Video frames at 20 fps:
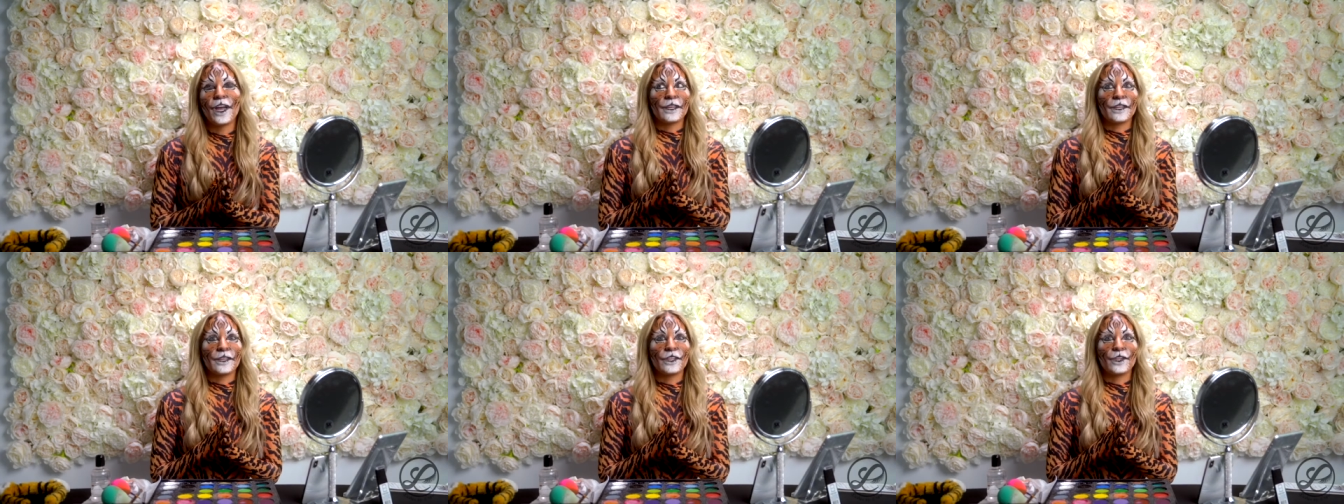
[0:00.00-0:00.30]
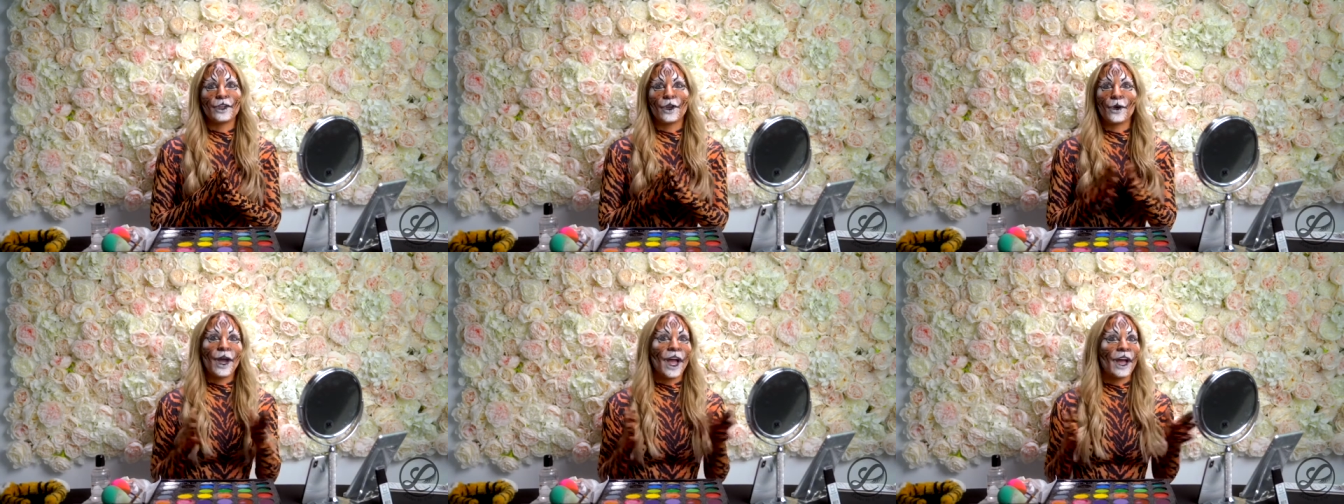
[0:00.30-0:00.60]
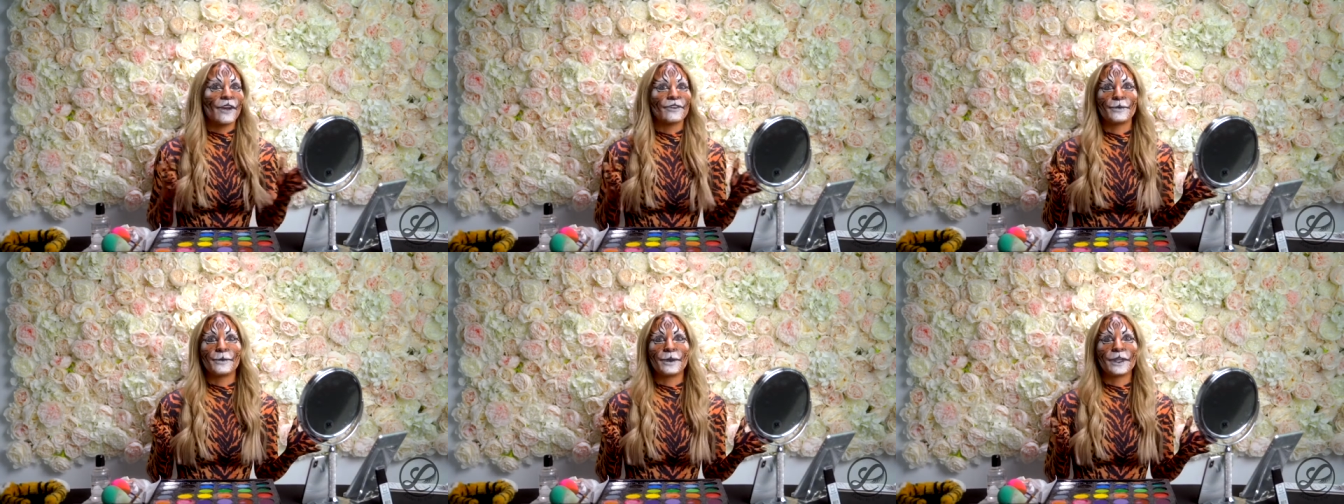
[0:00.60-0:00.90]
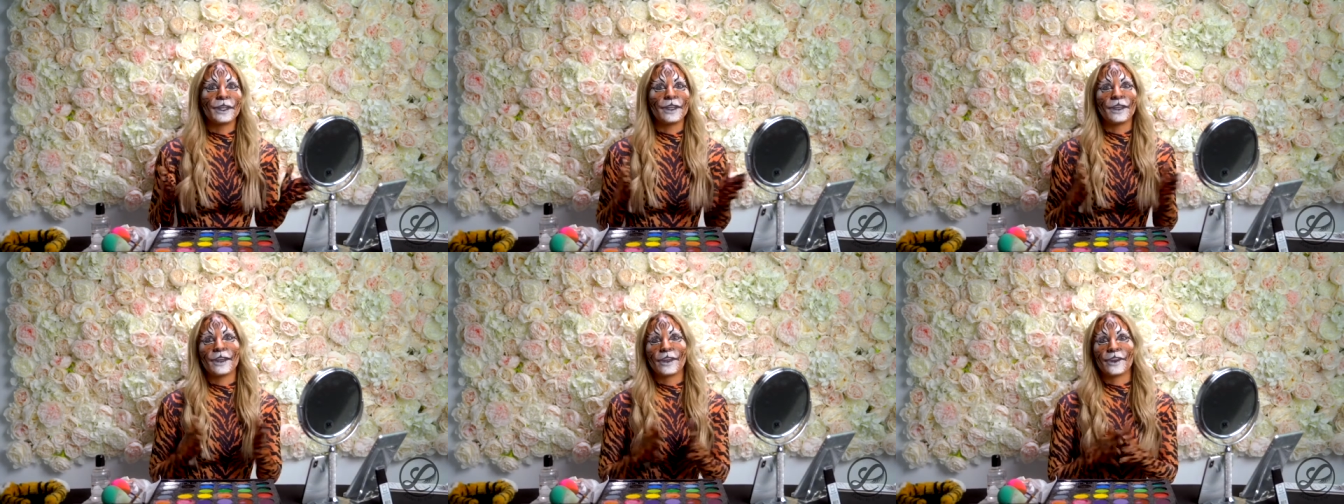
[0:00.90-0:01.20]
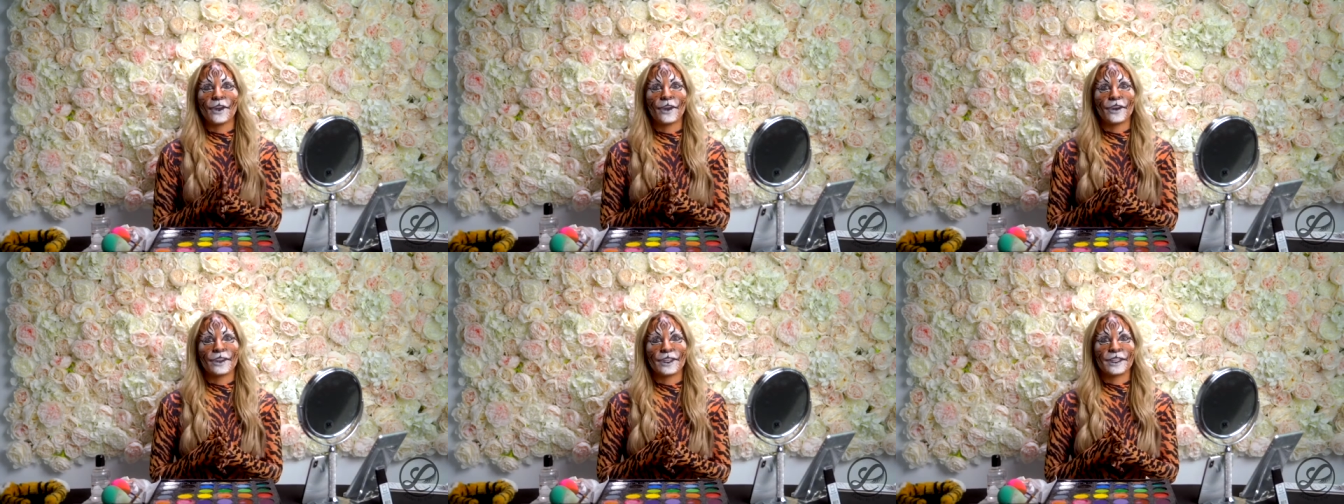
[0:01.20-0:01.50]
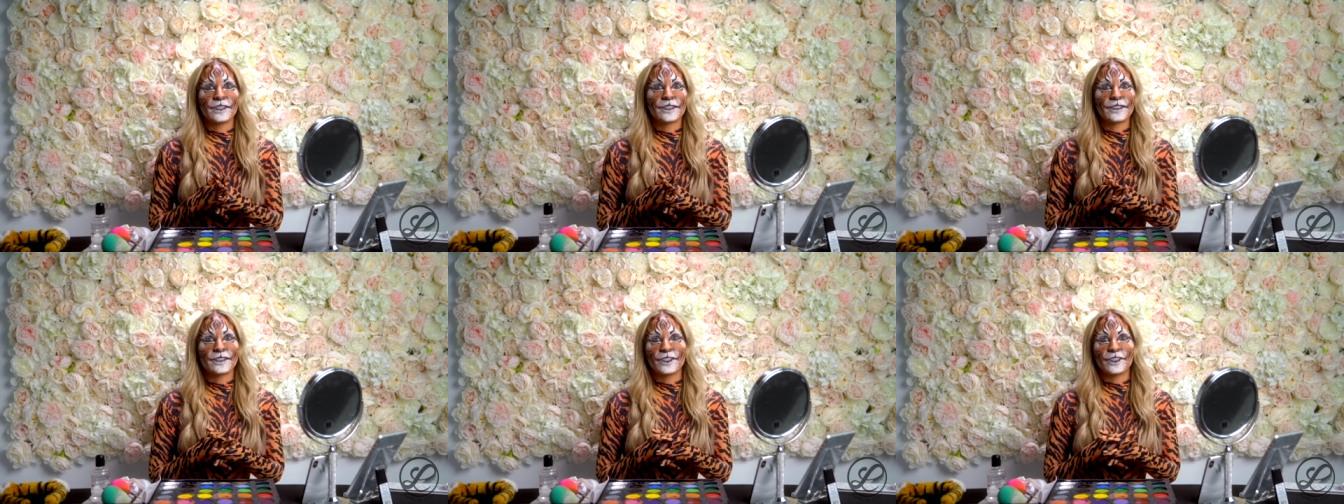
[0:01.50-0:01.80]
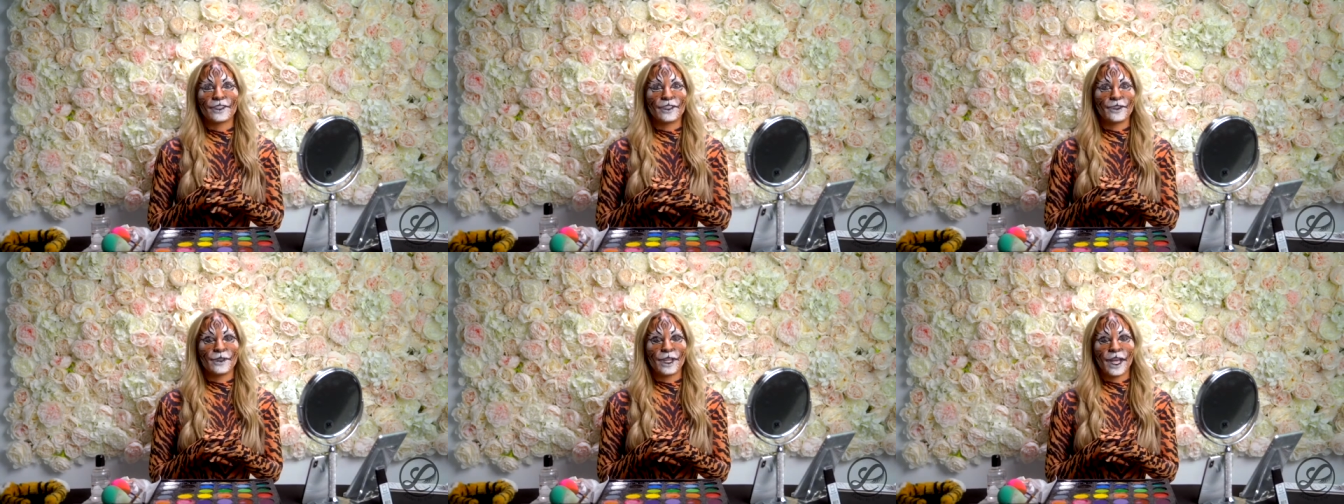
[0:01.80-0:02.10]
You don't have to be an artist to
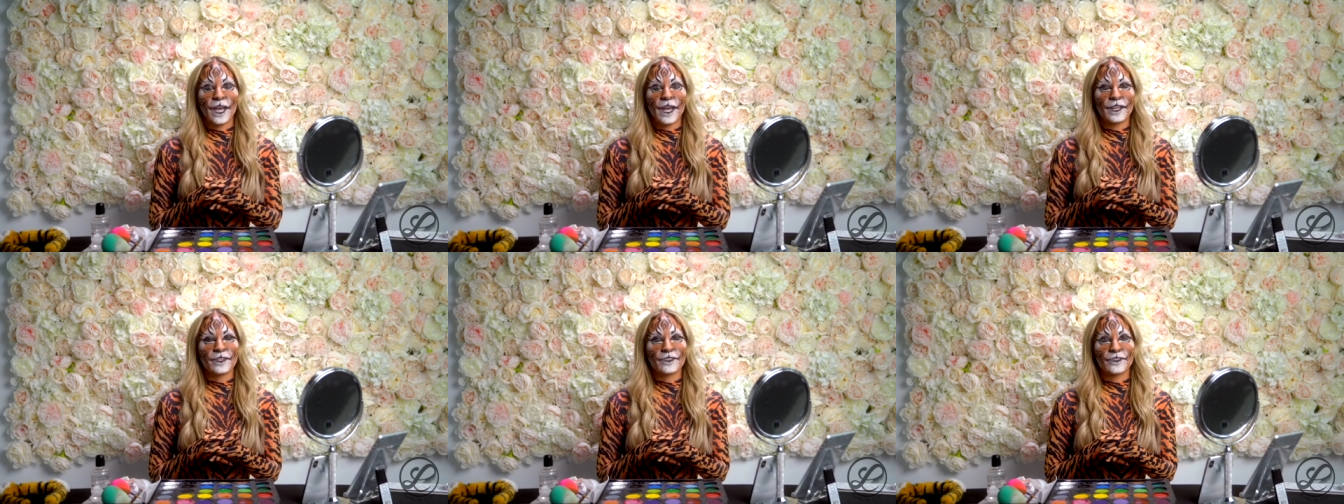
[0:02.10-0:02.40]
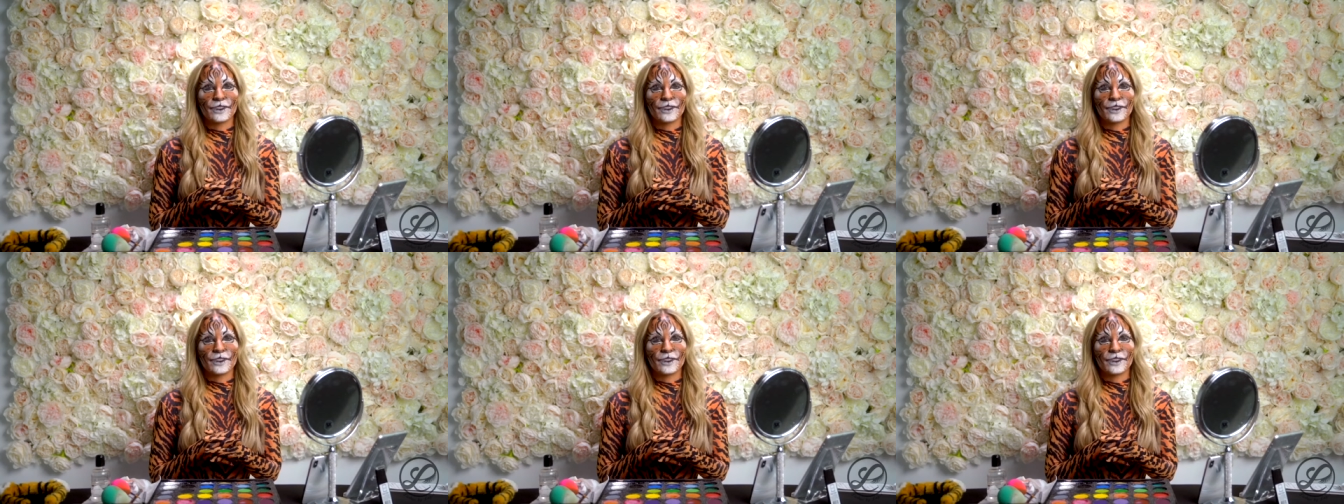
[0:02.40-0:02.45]
do that.